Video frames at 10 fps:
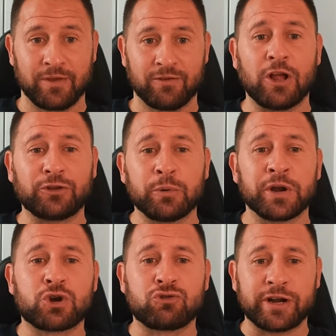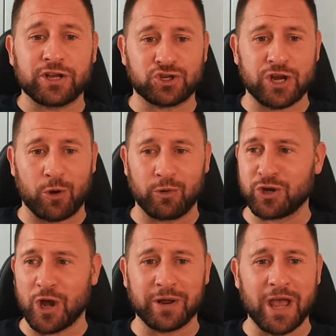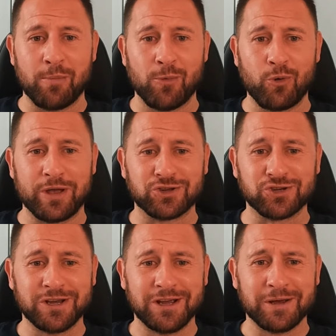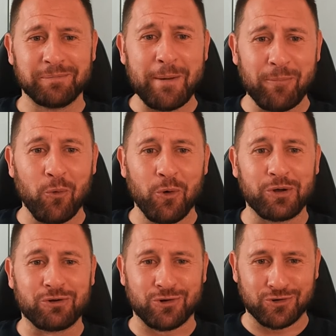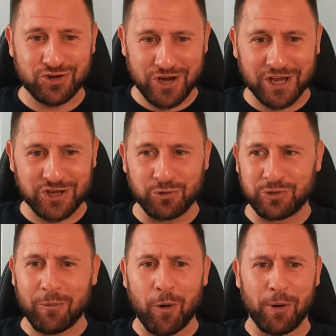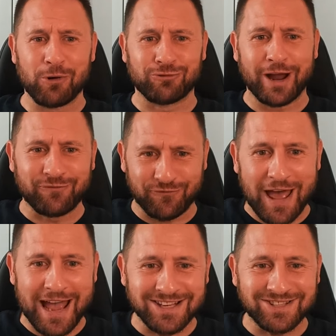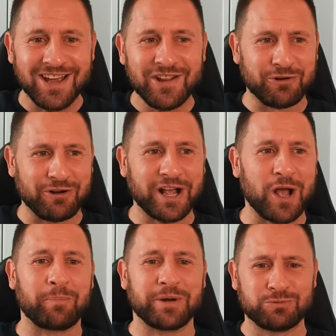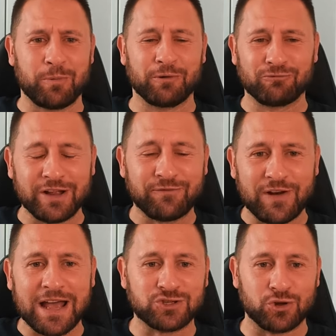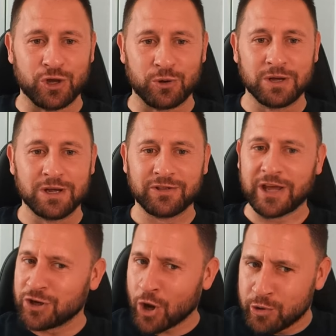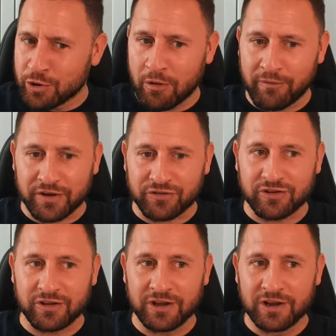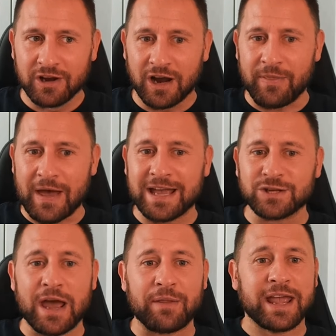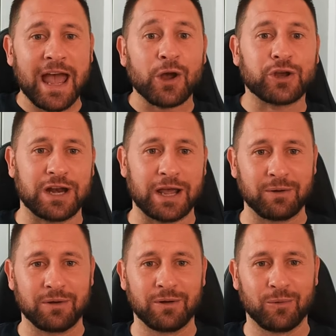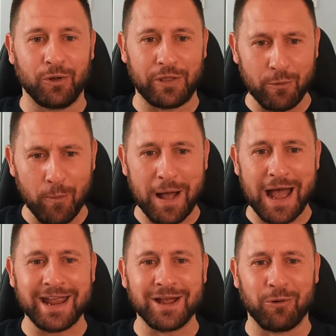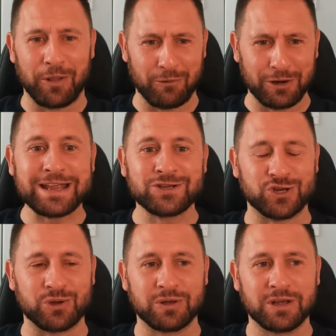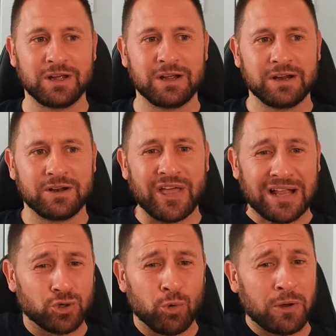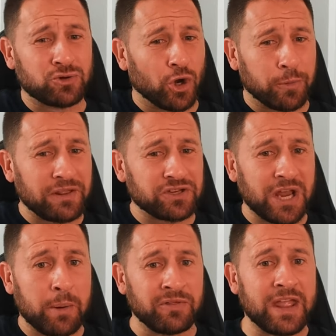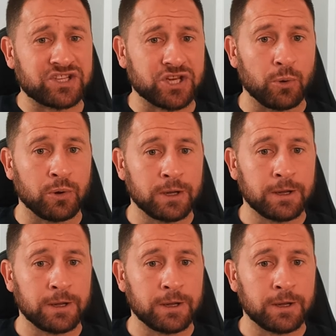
It's like doing a credit check when you go to get a mortgage. People will check you. They will put red flags. The credit companies will put red flags on you. They know you're a risk. And that is how they calculate what they will pay, what they will lend you. That's almost got to be the same with Neto.